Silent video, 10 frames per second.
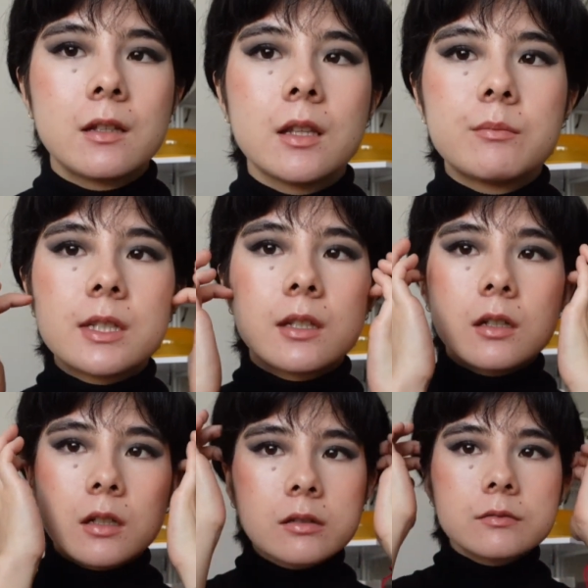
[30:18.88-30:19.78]

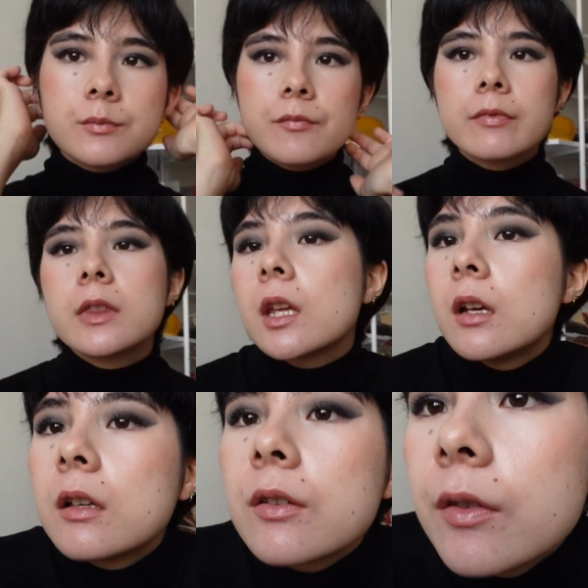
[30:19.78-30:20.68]
lipstick.
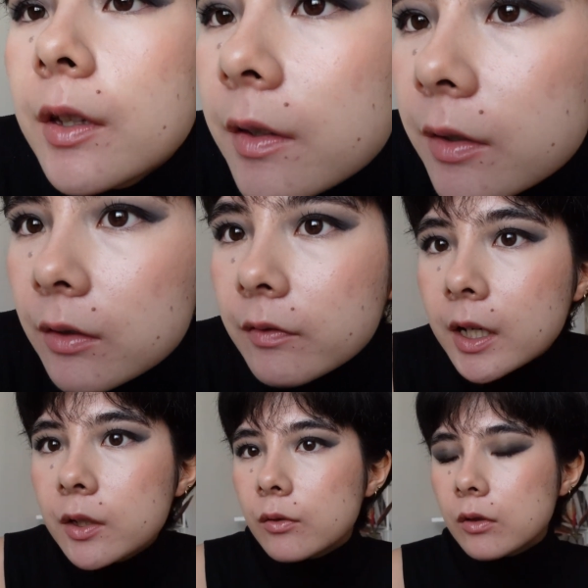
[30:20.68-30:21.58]
So this is the
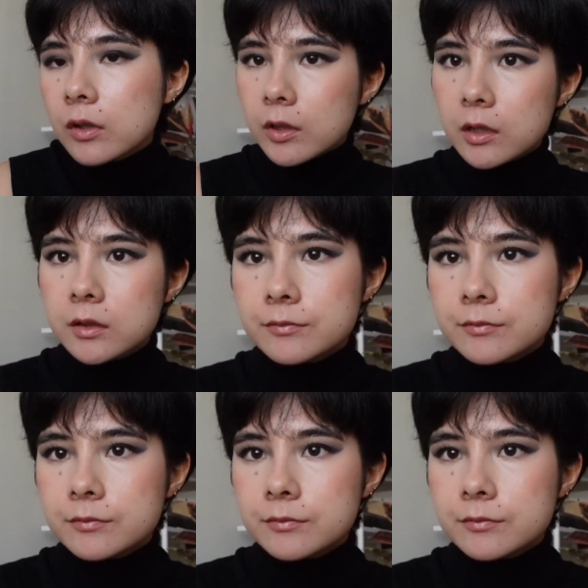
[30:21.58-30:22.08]
final look.